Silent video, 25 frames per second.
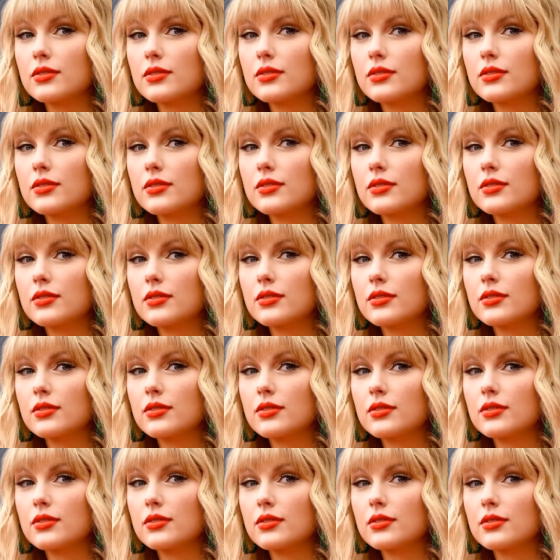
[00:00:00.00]

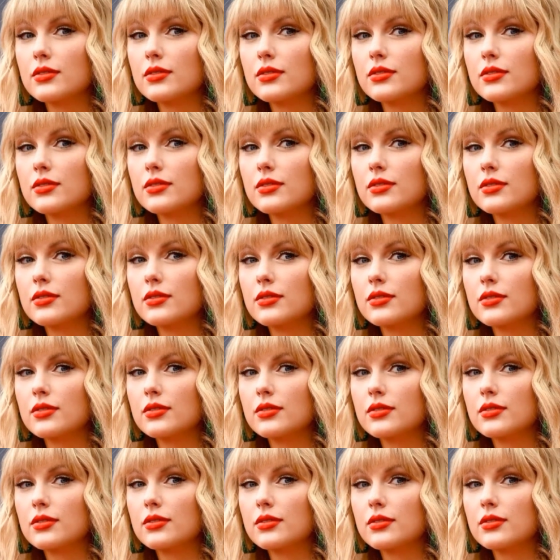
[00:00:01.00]

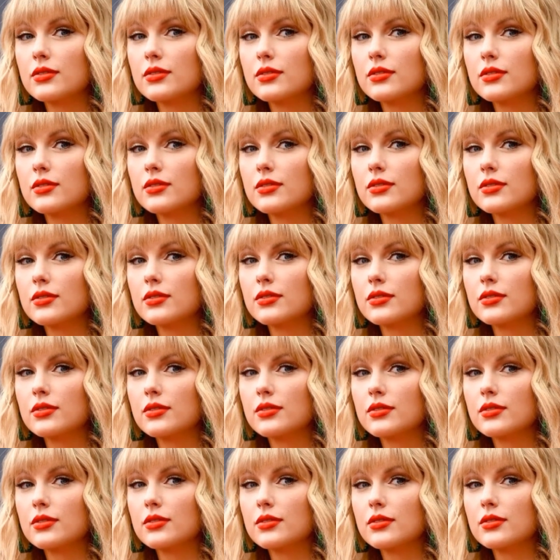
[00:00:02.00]

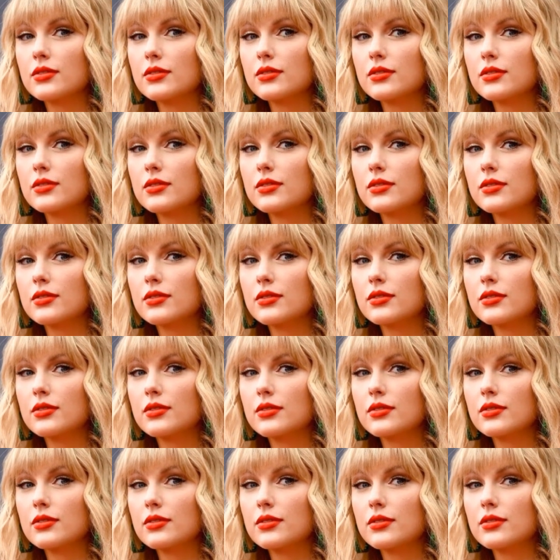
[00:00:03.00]

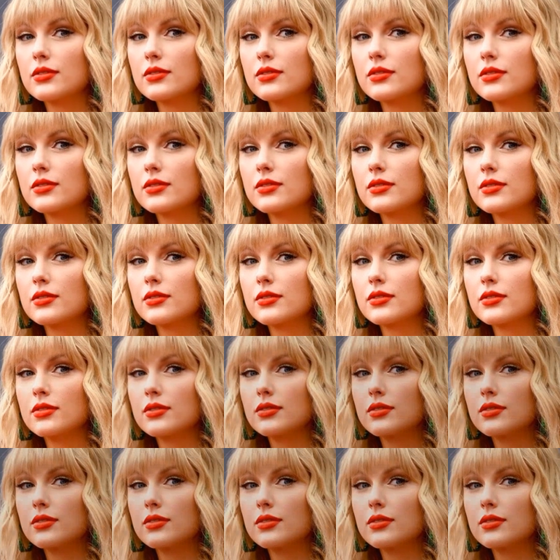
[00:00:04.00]
No words are spoken by the person on screen.